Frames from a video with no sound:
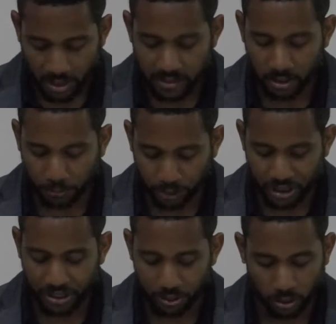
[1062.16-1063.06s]

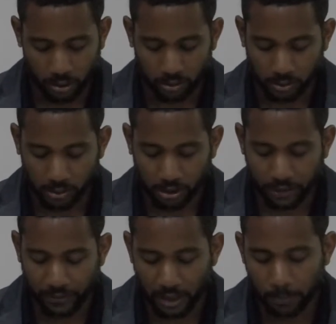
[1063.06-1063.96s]
interpretation, all right, to
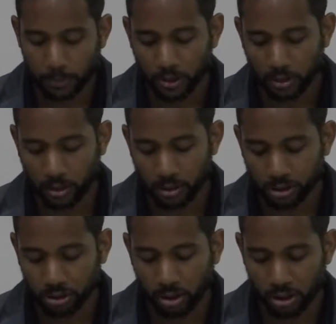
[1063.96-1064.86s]
develop
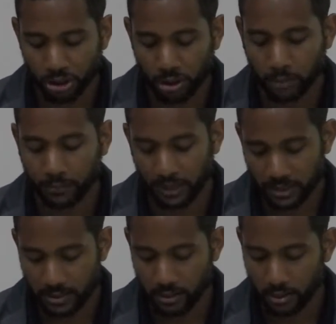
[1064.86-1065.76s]
construct
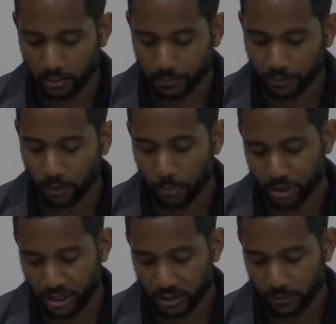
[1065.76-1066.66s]
validity for
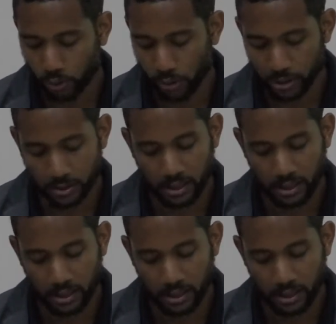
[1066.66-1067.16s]
projective drawings,